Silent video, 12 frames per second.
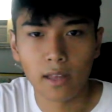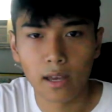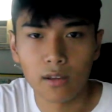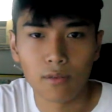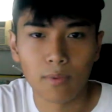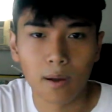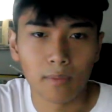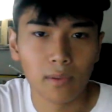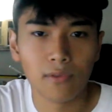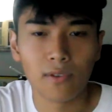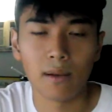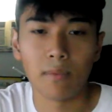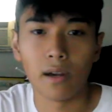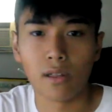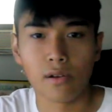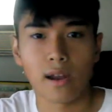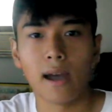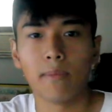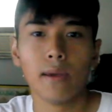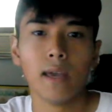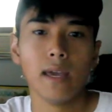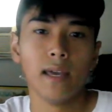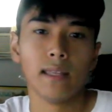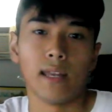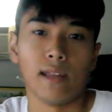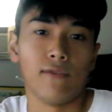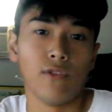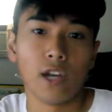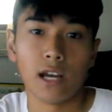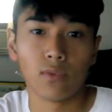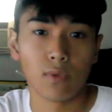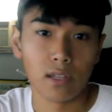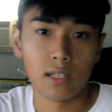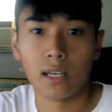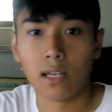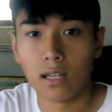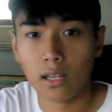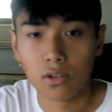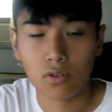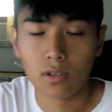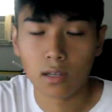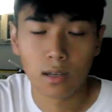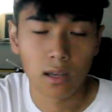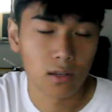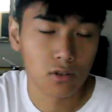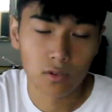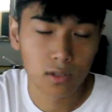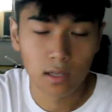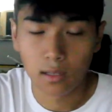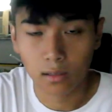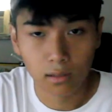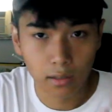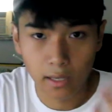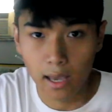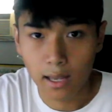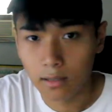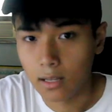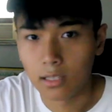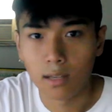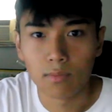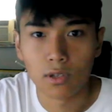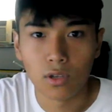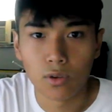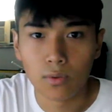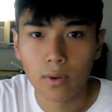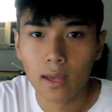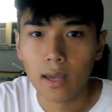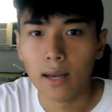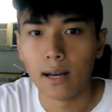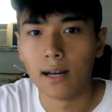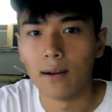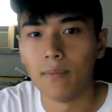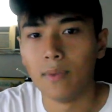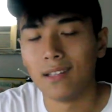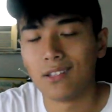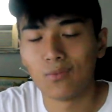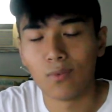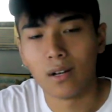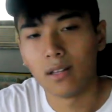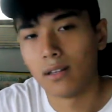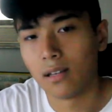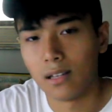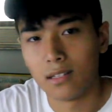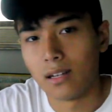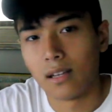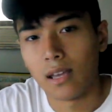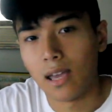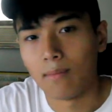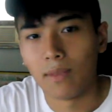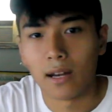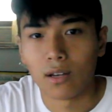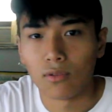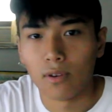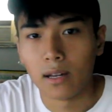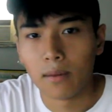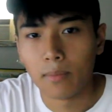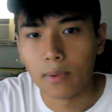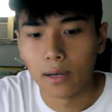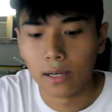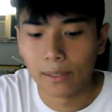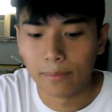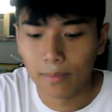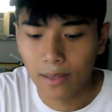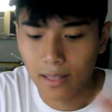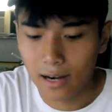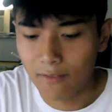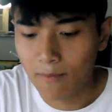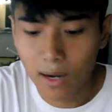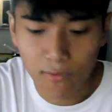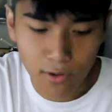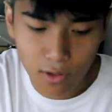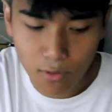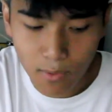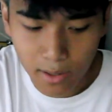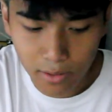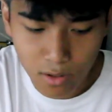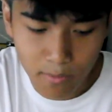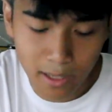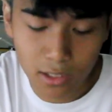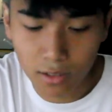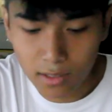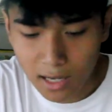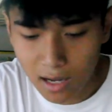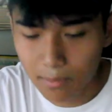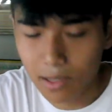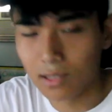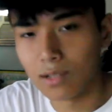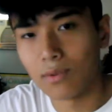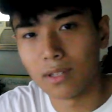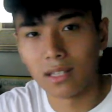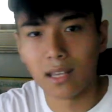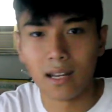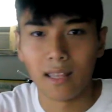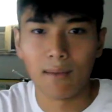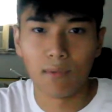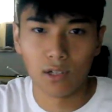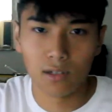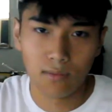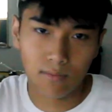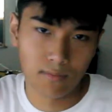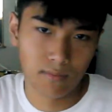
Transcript: that, you'll probably find my other app that if you guys want to take an interesting look at, that's up to you. It's in a game that I created that I've made a video a while ago, but I took down because it wasn't getting that much